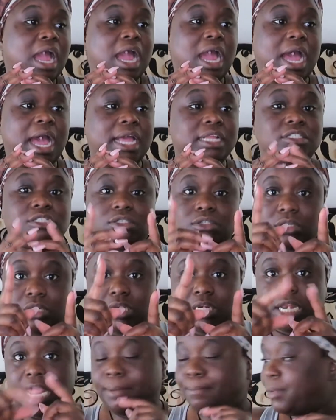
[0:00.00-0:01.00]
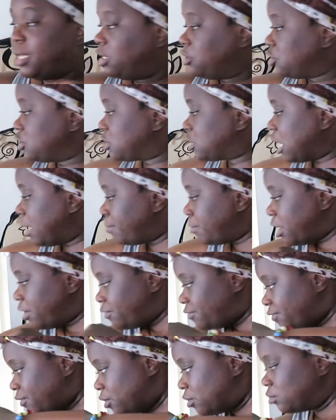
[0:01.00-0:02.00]
And let me just get
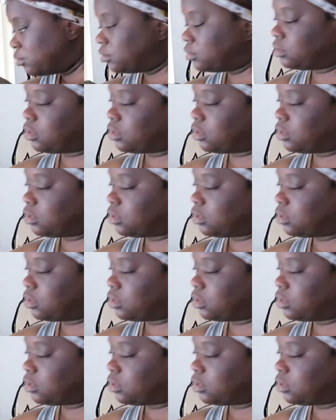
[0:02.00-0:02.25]
my phone.